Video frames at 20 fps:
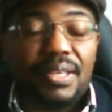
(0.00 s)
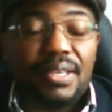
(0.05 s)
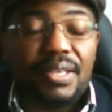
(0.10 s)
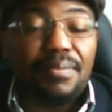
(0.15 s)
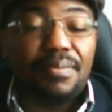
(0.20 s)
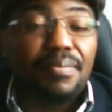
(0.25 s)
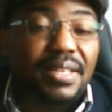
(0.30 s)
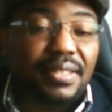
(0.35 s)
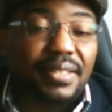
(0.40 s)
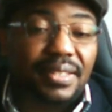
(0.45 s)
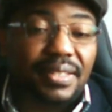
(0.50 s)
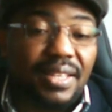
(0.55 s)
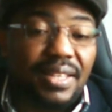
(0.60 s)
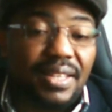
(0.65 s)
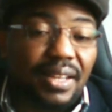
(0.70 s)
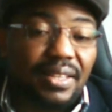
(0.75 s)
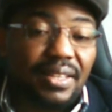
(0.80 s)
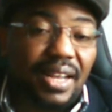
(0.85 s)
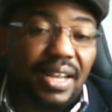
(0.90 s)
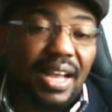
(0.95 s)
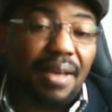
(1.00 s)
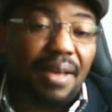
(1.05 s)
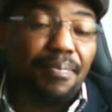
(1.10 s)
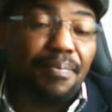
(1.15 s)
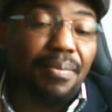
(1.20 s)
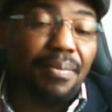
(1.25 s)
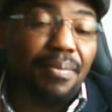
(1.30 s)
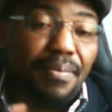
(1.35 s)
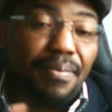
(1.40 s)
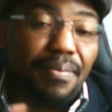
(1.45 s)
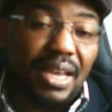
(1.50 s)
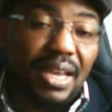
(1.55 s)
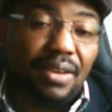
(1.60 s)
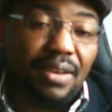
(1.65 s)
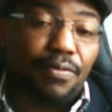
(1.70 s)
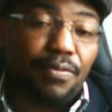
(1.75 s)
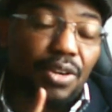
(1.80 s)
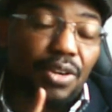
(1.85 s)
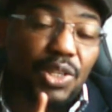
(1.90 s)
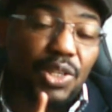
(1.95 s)
Mistakes are being
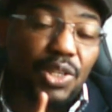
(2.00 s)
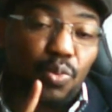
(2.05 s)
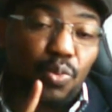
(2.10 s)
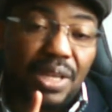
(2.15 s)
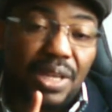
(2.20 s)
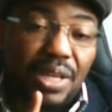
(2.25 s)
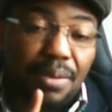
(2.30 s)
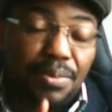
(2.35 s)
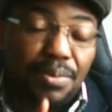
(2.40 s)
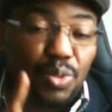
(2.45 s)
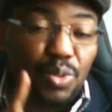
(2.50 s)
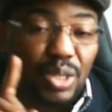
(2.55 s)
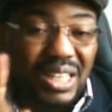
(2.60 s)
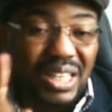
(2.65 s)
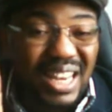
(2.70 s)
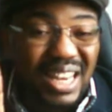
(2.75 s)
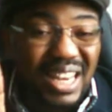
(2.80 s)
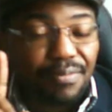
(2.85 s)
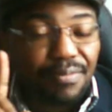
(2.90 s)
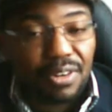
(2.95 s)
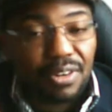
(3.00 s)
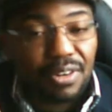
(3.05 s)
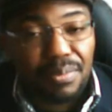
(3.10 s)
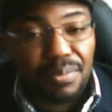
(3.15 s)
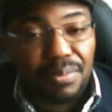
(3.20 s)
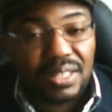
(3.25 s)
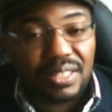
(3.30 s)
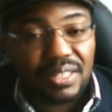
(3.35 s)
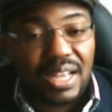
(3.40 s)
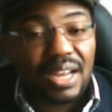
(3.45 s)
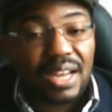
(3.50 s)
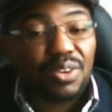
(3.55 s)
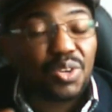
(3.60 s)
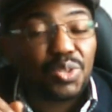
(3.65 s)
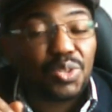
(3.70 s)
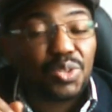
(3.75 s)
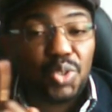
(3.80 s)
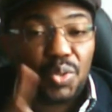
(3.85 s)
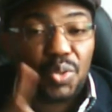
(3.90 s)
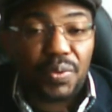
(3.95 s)
made for us to be able to learn from it and
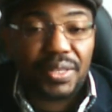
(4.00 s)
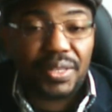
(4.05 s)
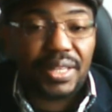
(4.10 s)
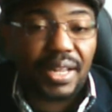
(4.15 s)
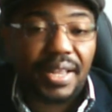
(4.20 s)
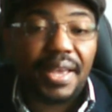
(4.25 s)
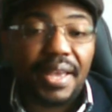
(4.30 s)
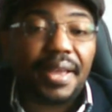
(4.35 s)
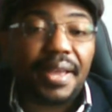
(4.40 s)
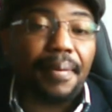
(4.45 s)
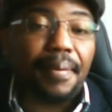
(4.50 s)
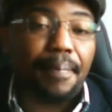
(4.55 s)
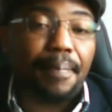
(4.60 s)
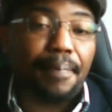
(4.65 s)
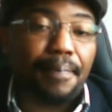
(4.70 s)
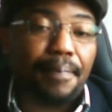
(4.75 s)
not to do it again.